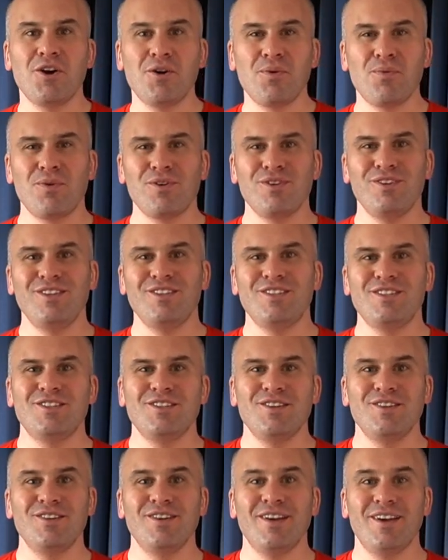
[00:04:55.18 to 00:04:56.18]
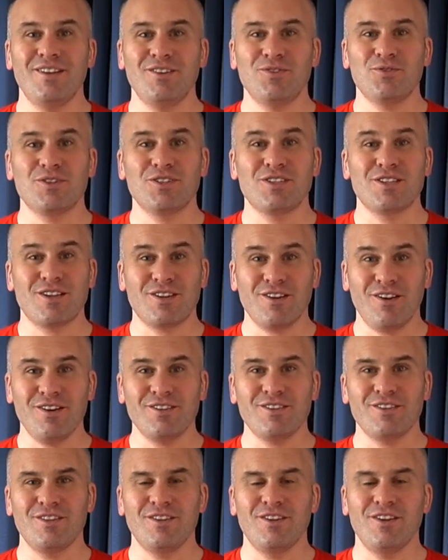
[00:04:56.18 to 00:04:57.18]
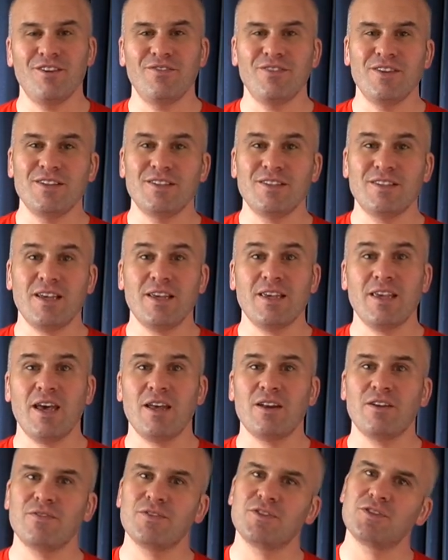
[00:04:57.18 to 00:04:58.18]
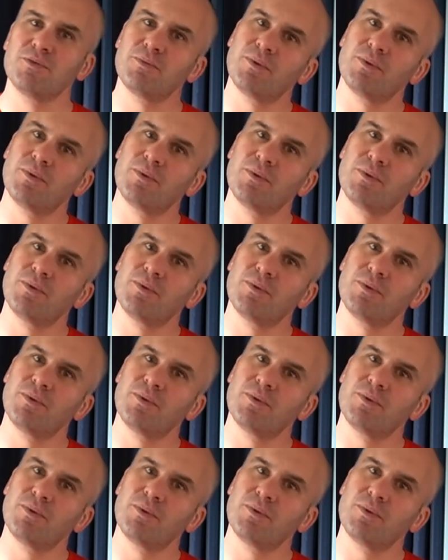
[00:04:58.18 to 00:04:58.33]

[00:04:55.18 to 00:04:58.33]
What you need to do in order to glide the nerve is take your head over to